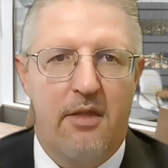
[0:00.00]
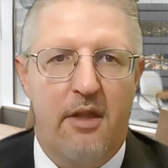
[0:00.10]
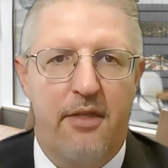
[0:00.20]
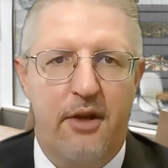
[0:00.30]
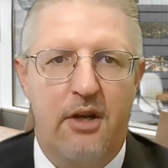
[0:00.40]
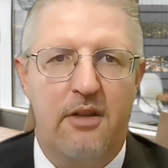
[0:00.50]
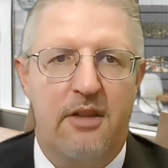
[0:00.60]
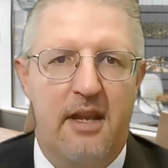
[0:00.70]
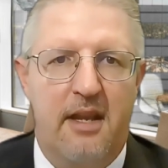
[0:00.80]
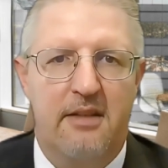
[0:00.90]
The third
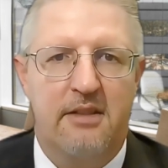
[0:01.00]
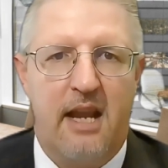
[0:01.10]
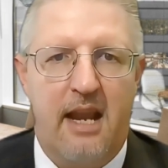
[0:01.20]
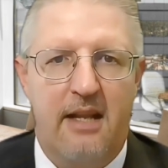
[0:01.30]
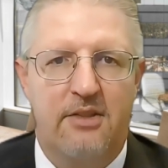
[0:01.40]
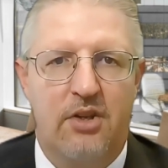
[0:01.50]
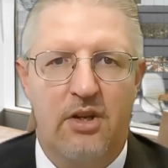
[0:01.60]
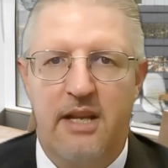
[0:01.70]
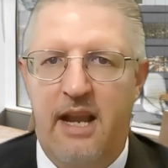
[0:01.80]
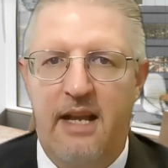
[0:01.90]
thing is to
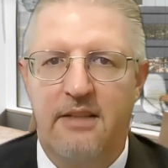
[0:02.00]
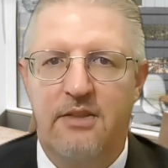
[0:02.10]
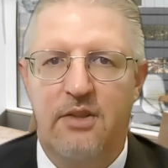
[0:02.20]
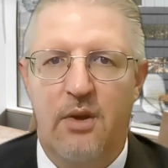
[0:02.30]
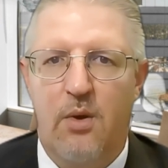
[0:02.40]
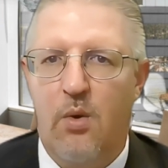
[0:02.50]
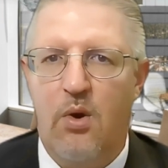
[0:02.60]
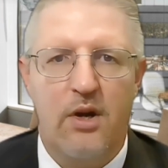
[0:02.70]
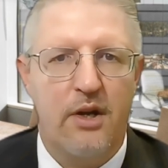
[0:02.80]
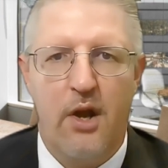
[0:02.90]
answer yes
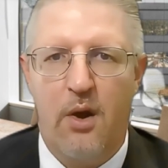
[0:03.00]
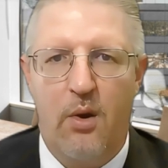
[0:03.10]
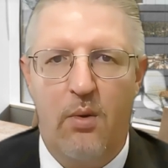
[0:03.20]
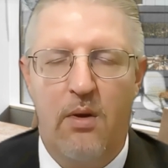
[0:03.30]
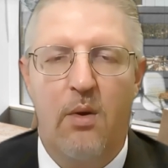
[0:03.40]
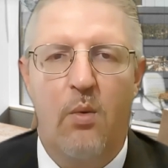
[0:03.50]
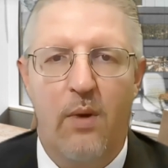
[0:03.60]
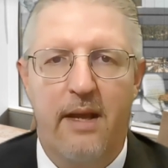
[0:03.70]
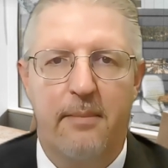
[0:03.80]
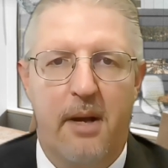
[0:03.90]
or no
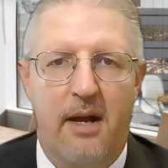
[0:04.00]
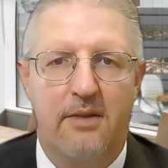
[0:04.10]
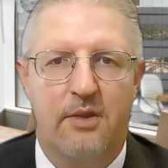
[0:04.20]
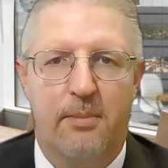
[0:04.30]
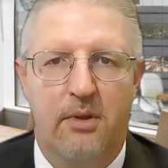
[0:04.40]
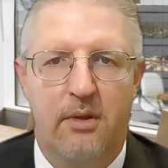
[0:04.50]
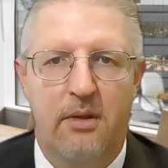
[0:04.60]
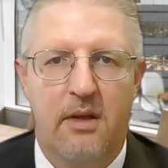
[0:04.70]
when possible.